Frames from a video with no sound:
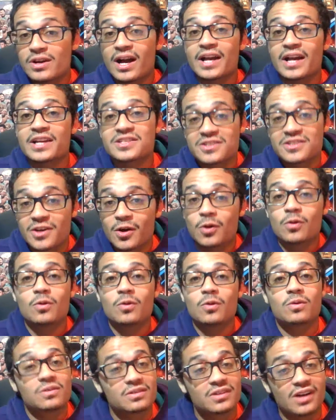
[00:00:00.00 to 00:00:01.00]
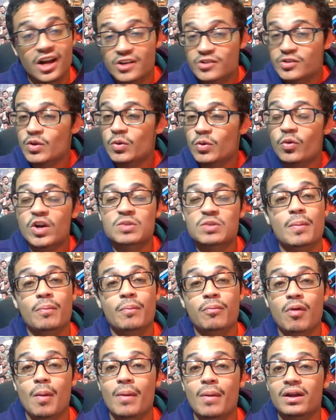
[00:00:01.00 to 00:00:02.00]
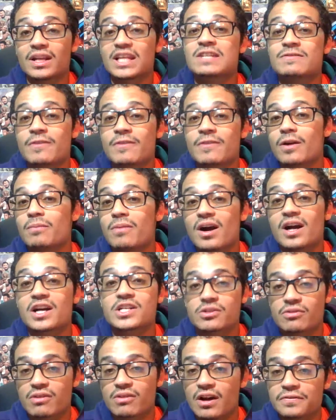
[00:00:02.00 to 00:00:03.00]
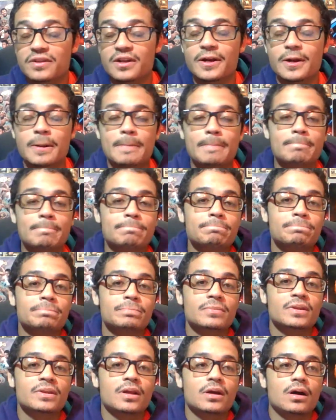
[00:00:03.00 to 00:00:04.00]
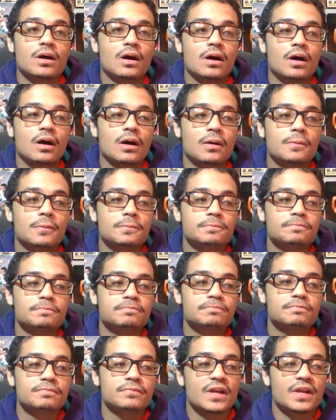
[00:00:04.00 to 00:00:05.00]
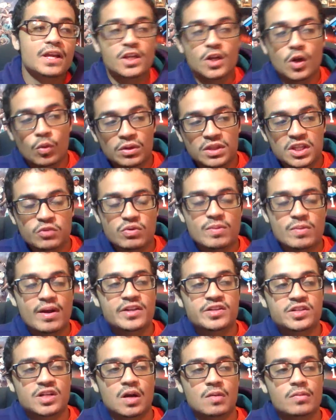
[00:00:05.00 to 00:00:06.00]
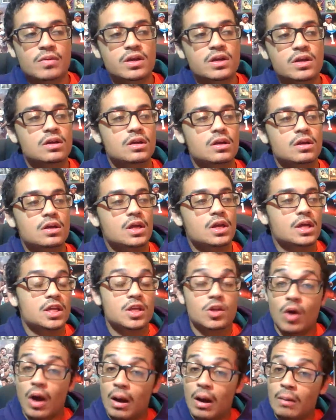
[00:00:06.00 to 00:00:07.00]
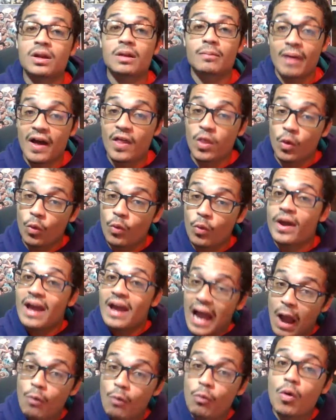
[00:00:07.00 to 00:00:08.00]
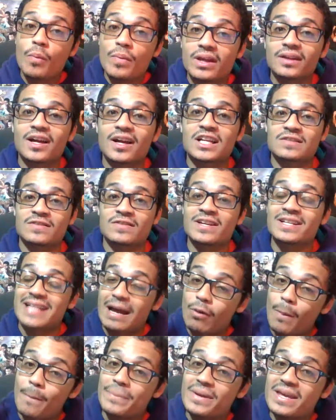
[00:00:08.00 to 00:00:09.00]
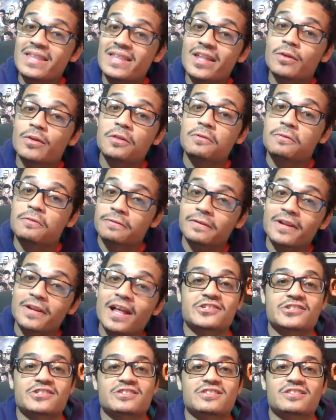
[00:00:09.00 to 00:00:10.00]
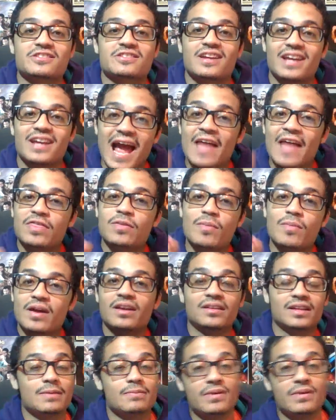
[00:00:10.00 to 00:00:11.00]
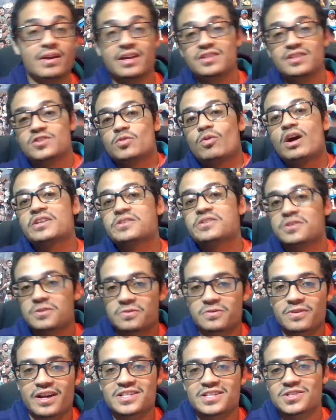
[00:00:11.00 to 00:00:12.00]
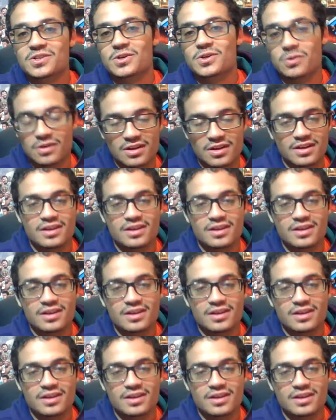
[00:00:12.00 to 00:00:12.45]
guys know Andre Ward is probably my least favorite boxer out there. And you know, with this rematch coming, you know, I'm gonna, by the way, I will be in Las Vegas. I will be there in the flesh at the Mandalay Bay to watch this fight. So